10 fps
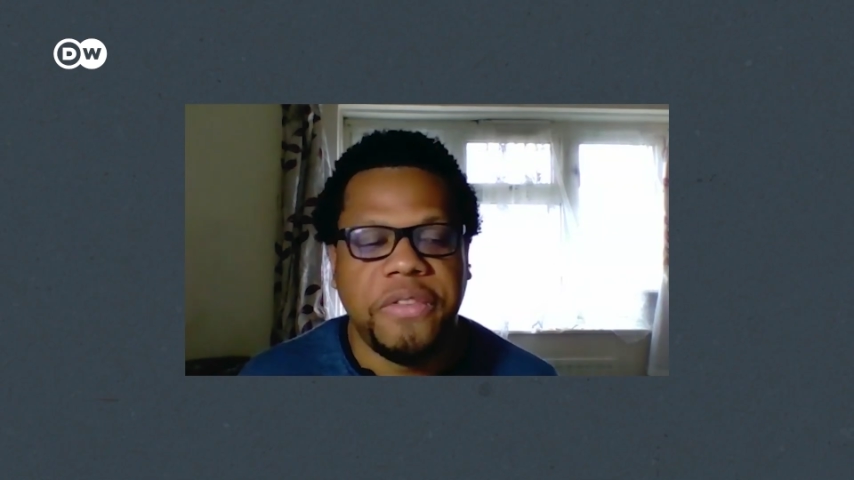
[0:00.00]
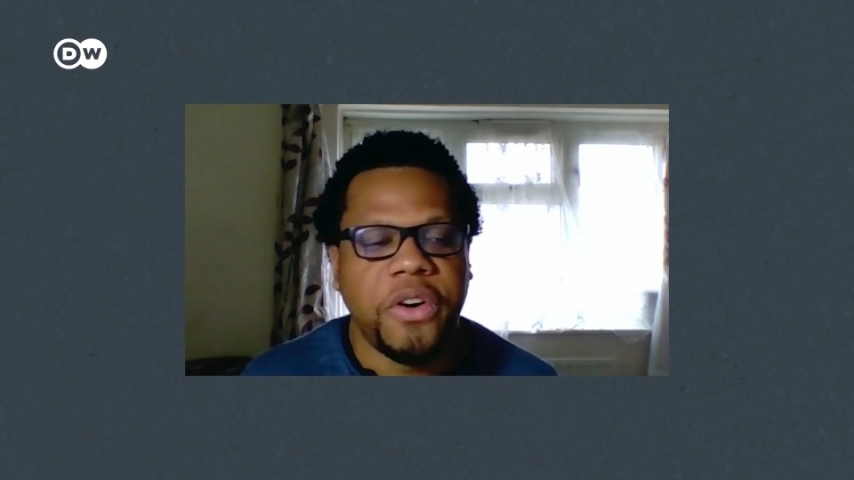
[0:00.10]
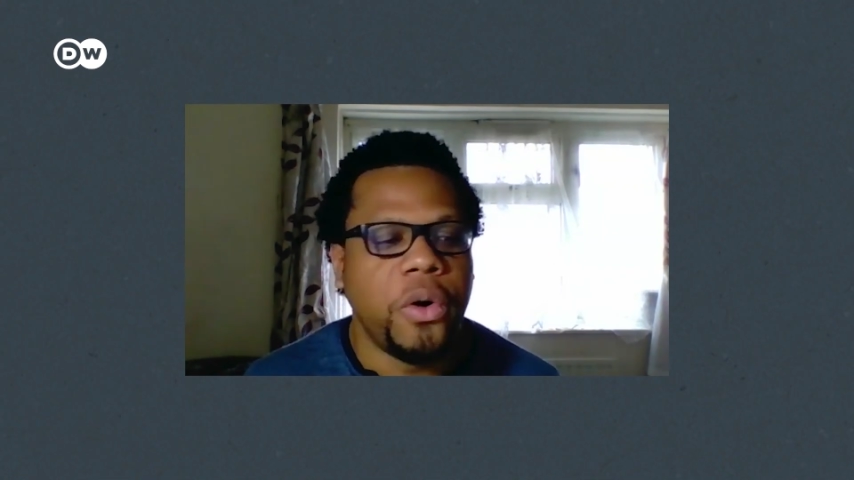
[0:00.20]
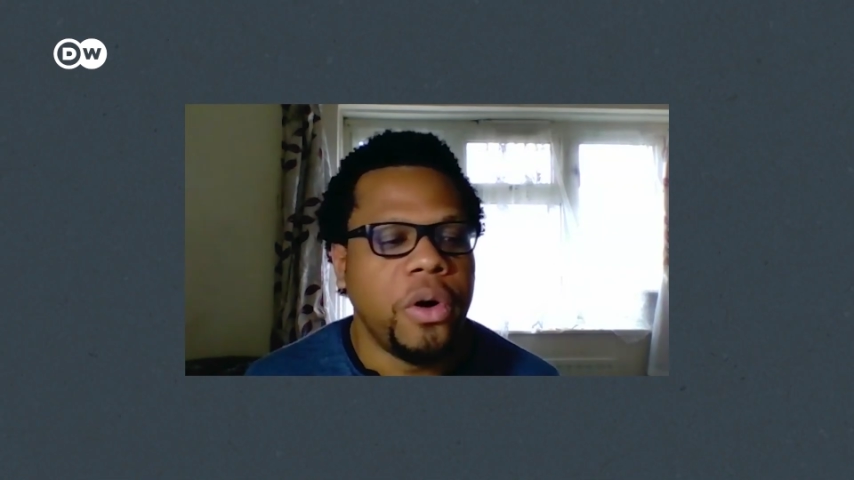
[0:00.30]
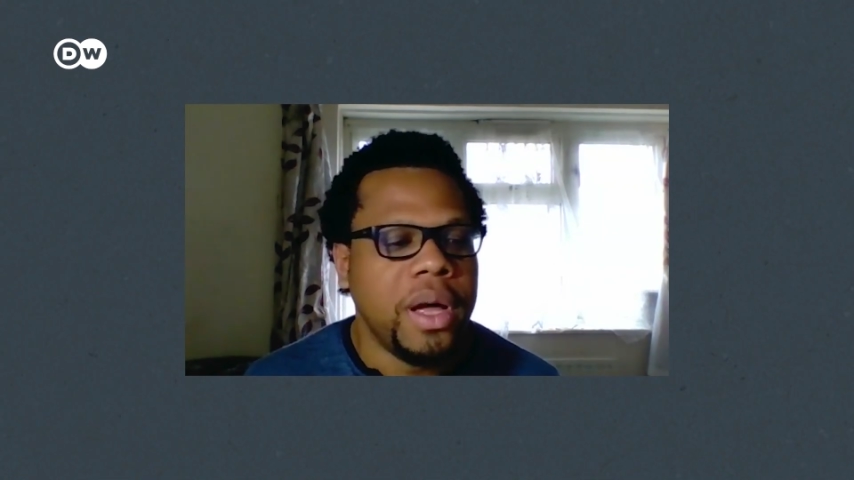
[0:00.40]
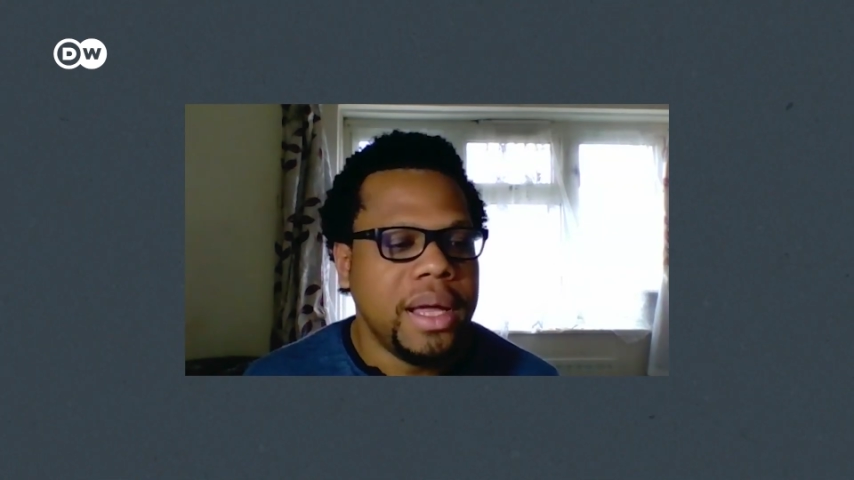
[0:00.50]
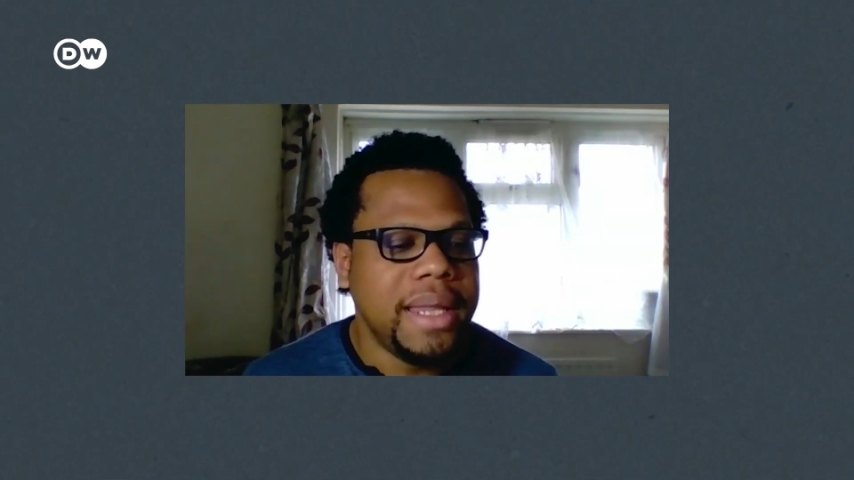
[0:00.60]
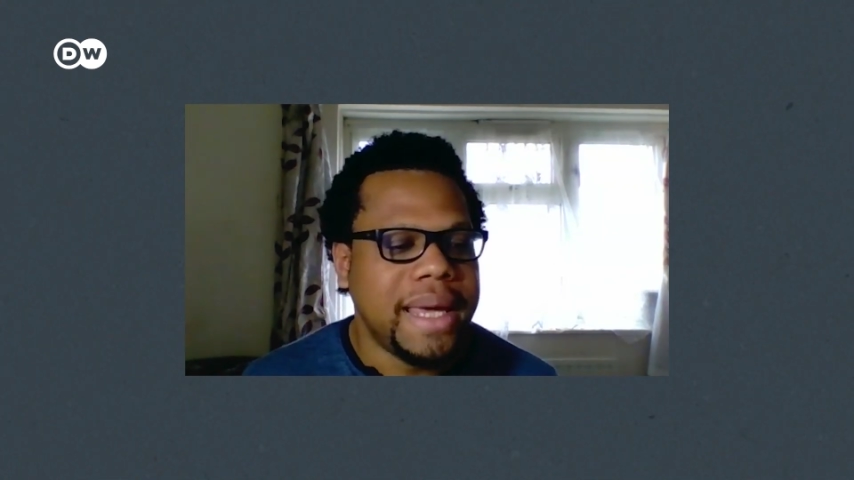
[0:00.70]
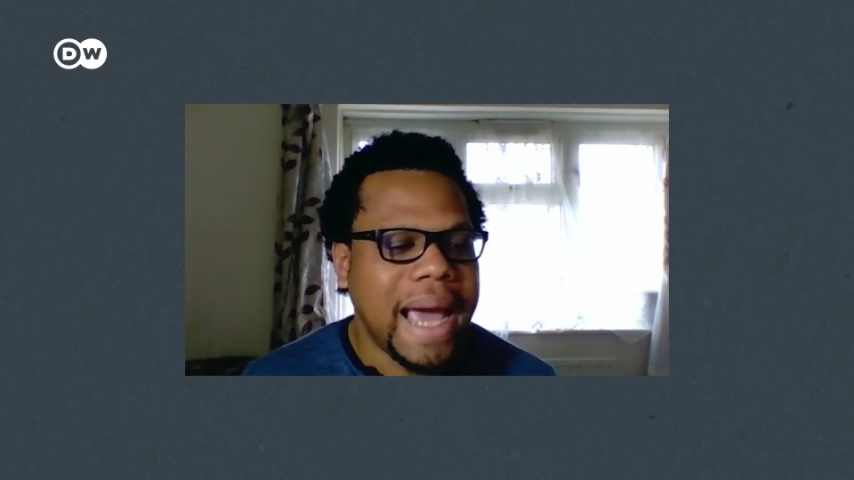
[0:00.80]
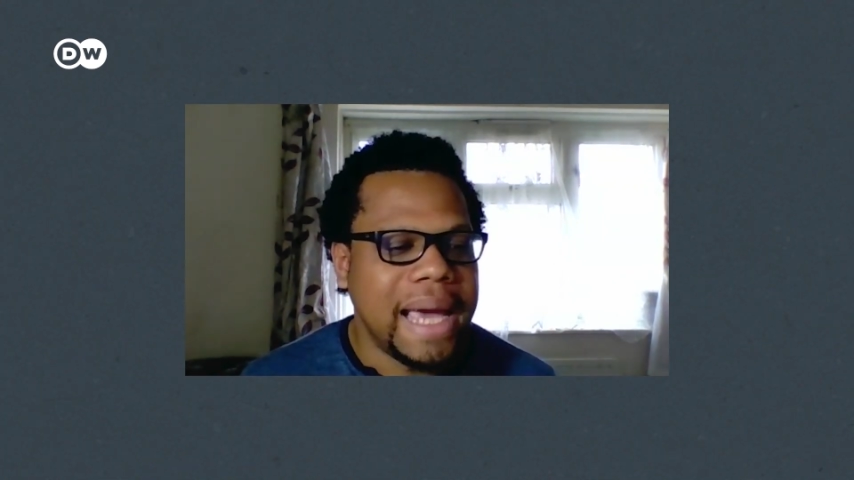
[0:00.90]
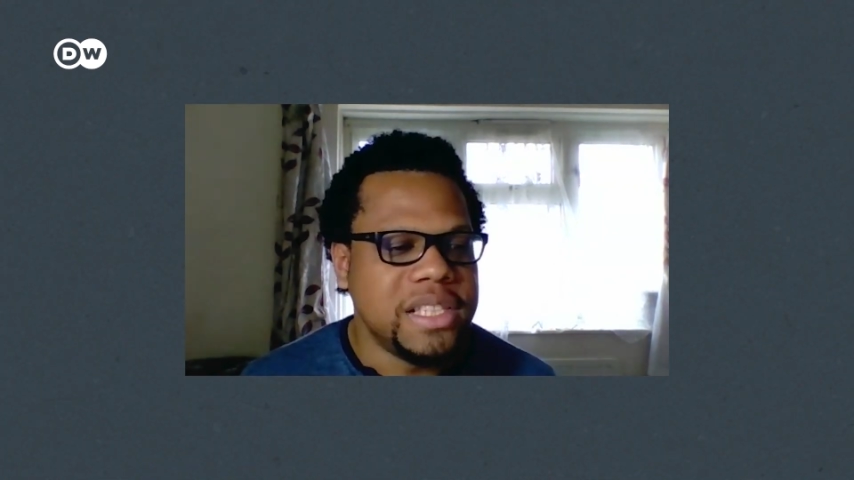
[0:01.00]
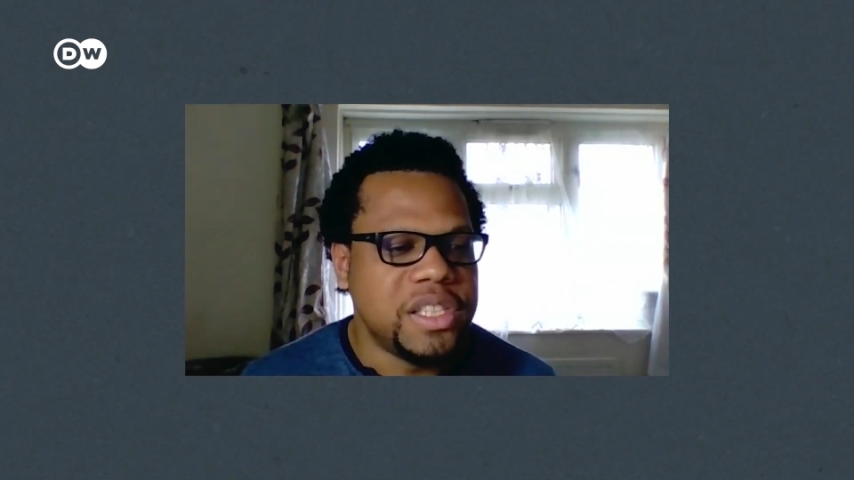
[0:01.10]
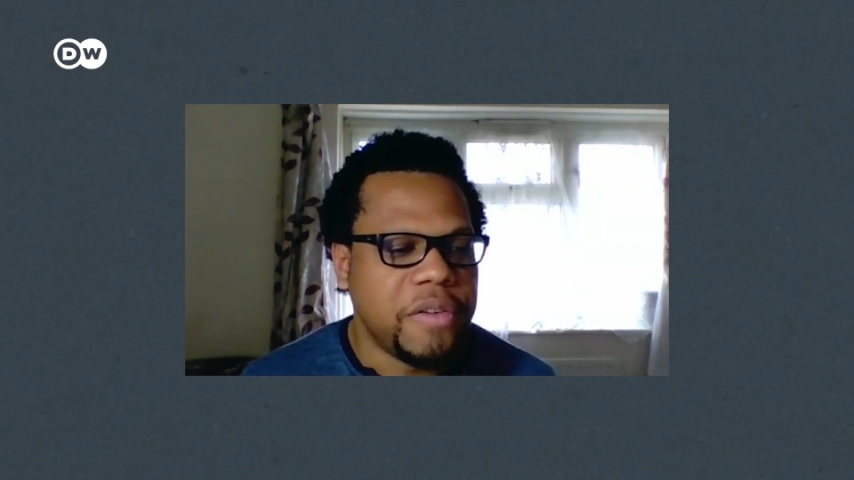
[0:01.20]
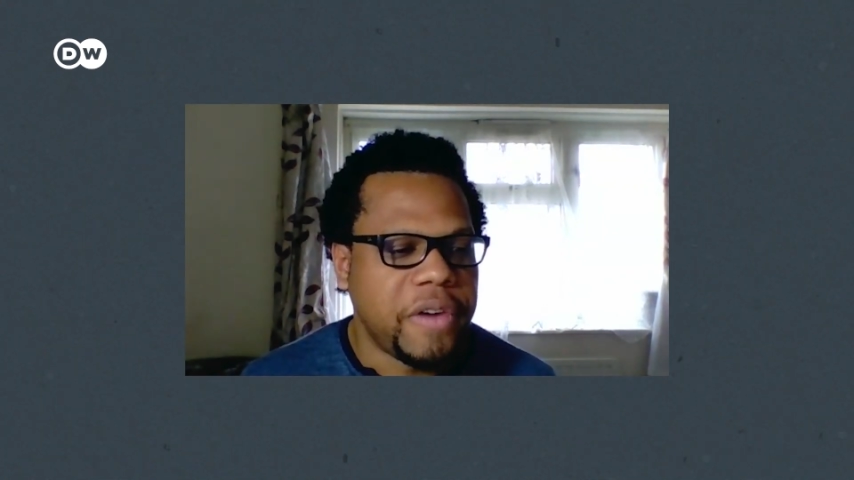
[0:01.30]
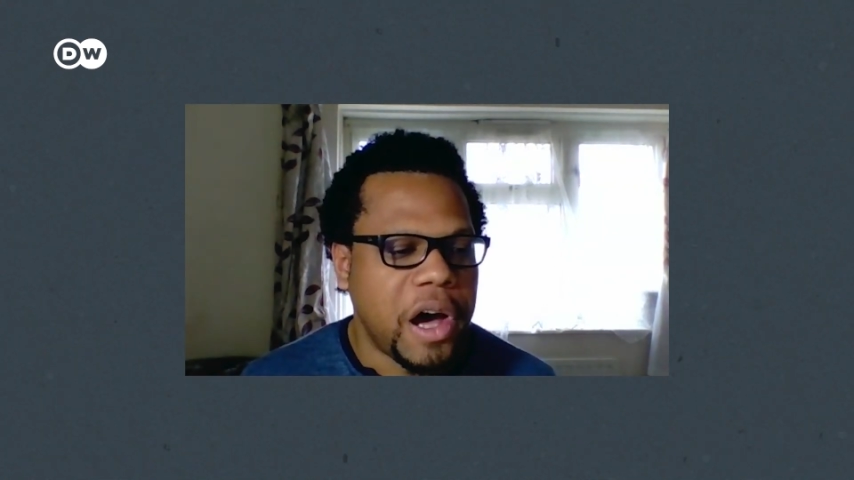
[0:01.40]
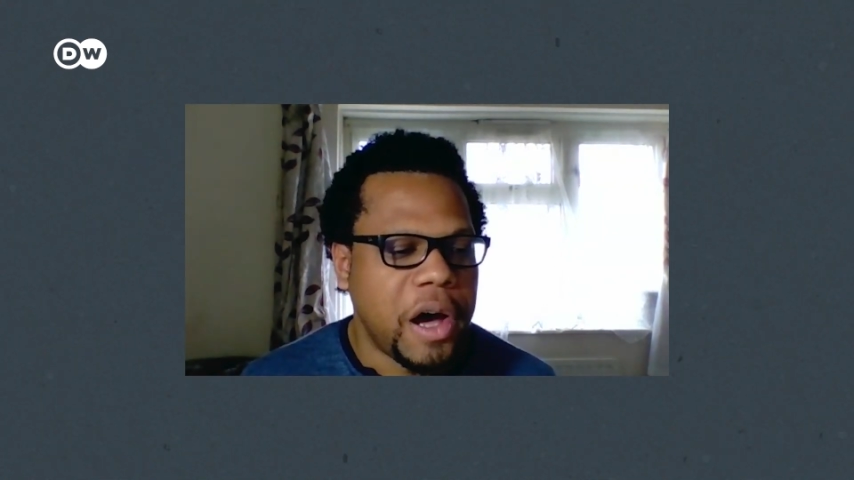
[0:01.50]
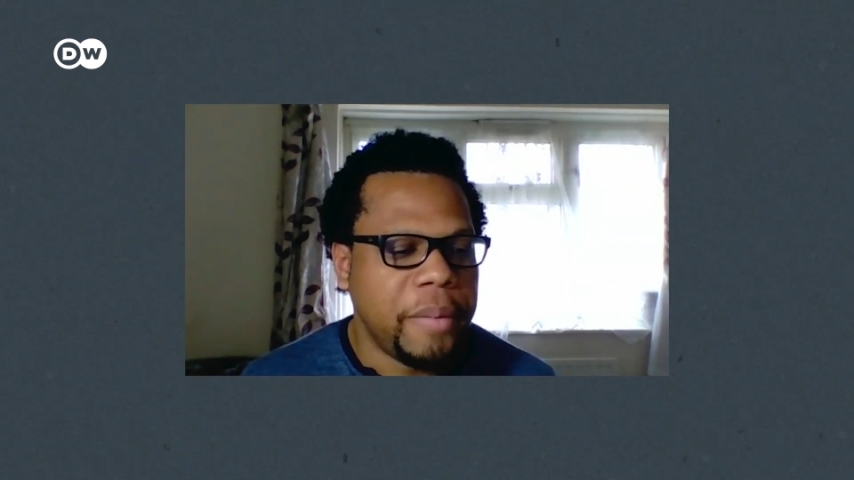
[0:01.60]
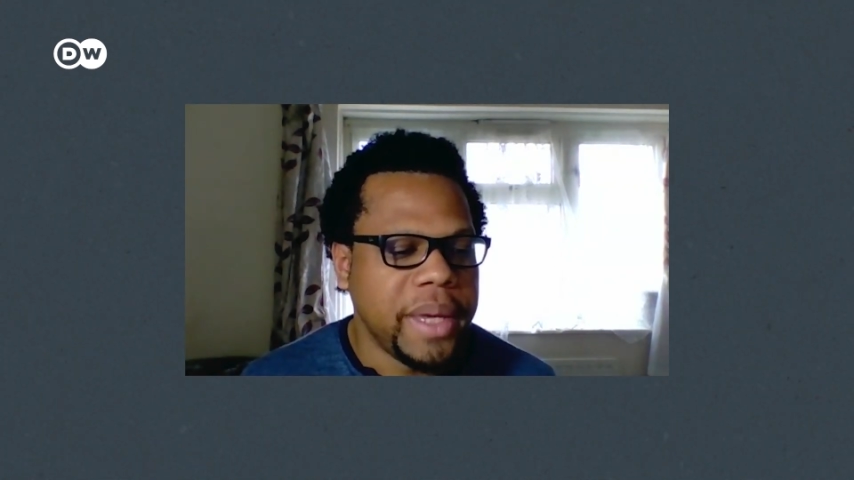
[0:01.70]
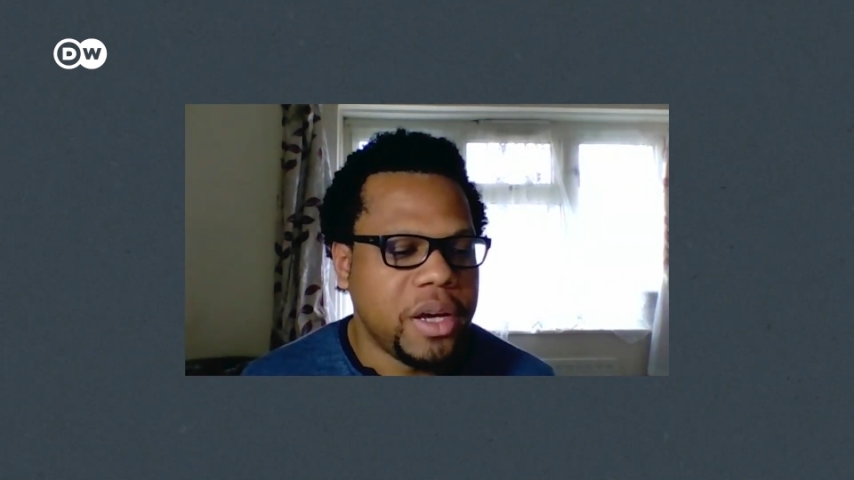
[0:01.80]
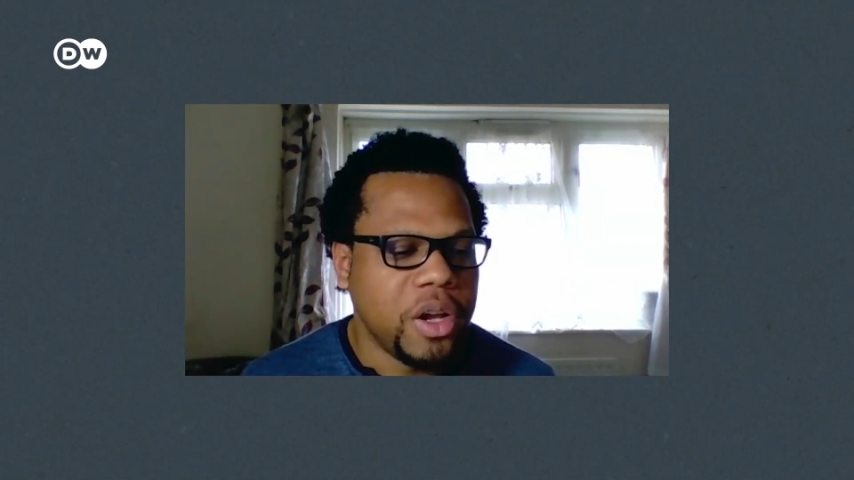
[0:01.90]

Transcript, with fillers: for the kinds of um,